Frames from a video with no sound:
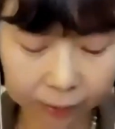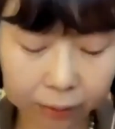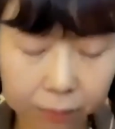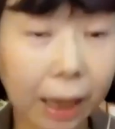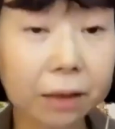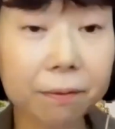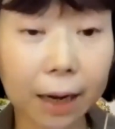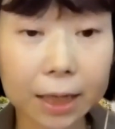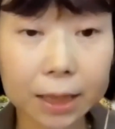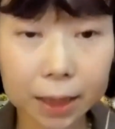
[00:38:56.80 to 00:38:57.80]
of
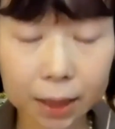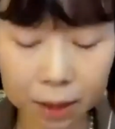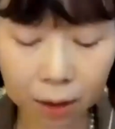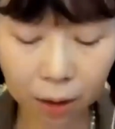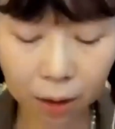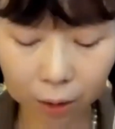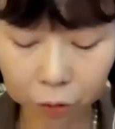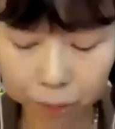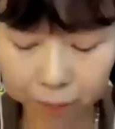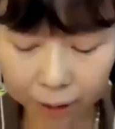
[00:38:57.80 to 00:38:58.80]
advices
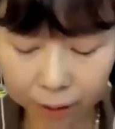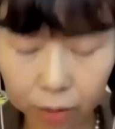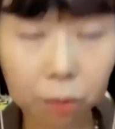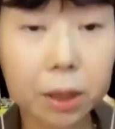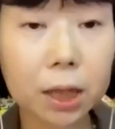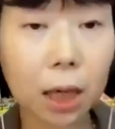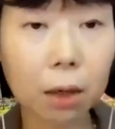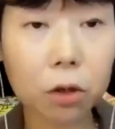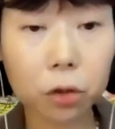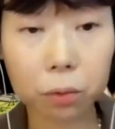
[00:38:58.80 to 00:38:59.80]
to make economic
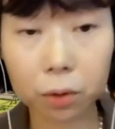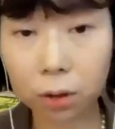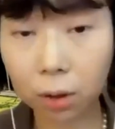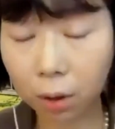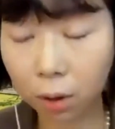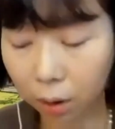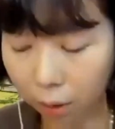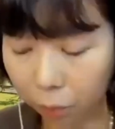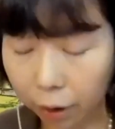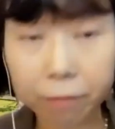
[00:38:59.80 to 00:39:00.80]
sanctions
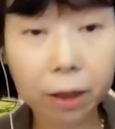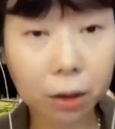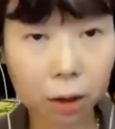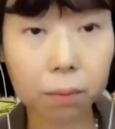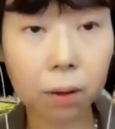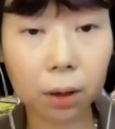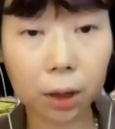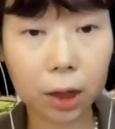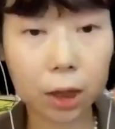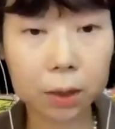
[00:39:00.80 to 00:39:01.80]
more effective
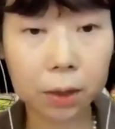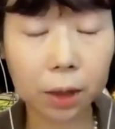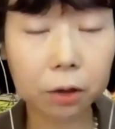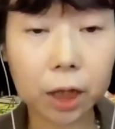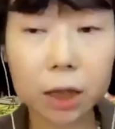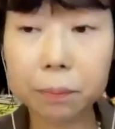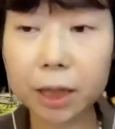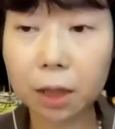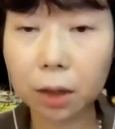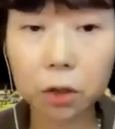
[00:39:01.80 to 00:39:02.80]
in today's
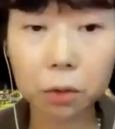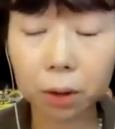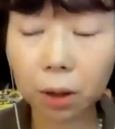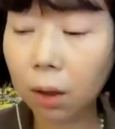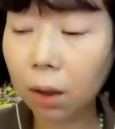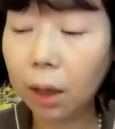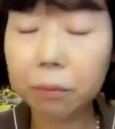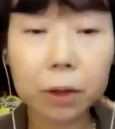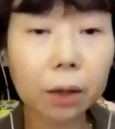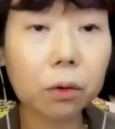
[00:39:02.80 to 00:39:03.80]
presentation.
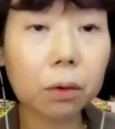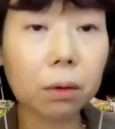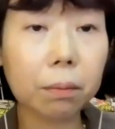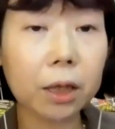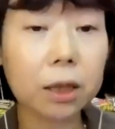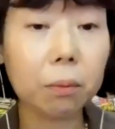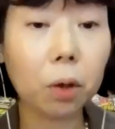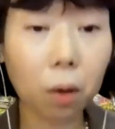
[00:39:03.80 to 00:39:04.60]
I'd like to make some